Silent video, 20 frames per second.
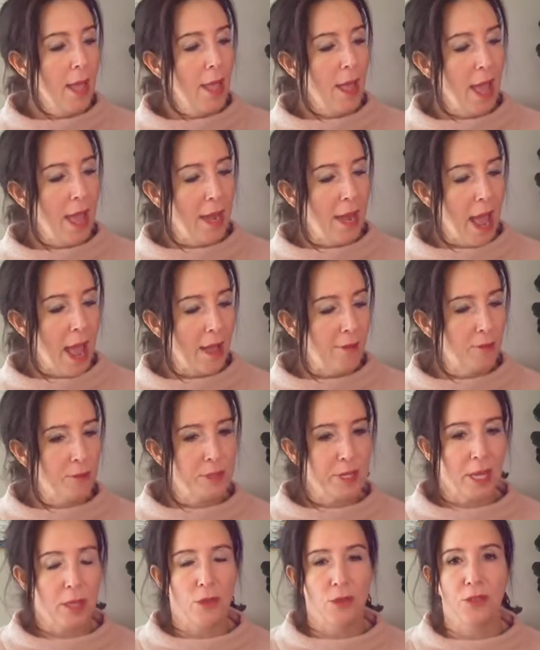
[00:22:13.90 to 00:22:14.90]
and have them
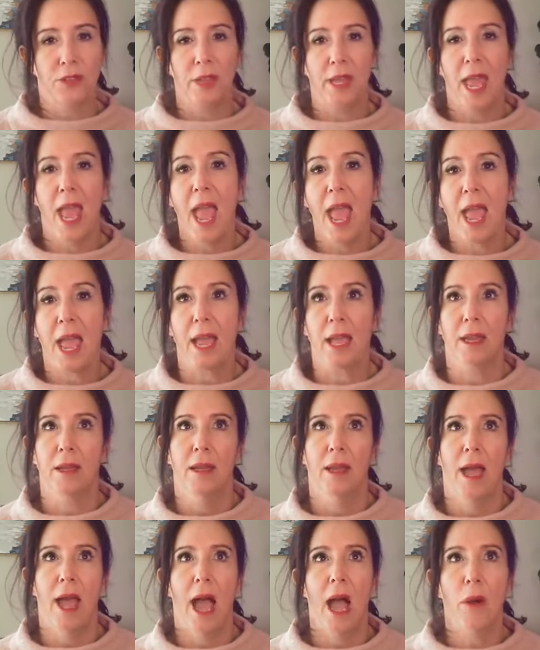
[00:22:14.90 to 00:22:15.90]
together and say hey
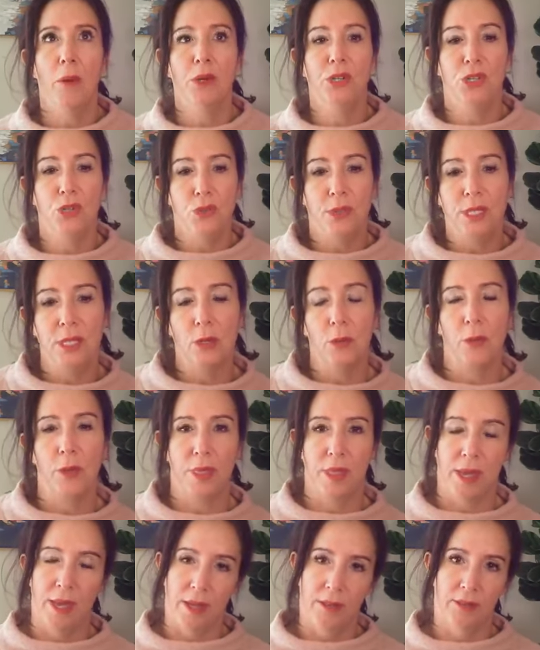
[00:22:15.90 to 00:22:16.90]
how would you deal with
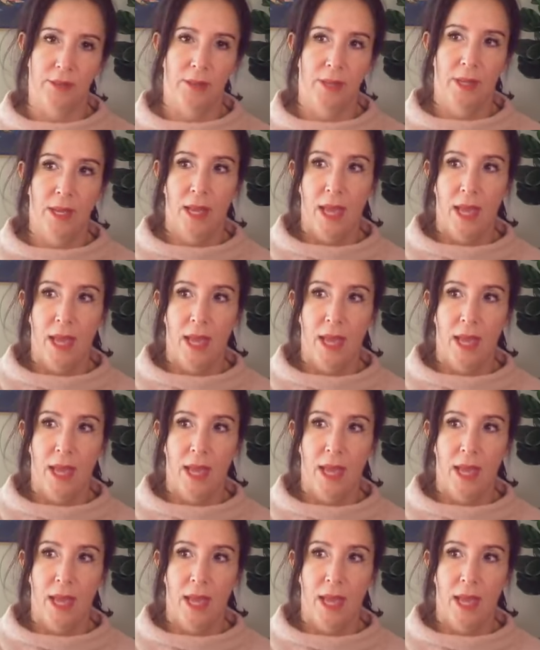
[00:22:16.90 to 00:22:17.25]
this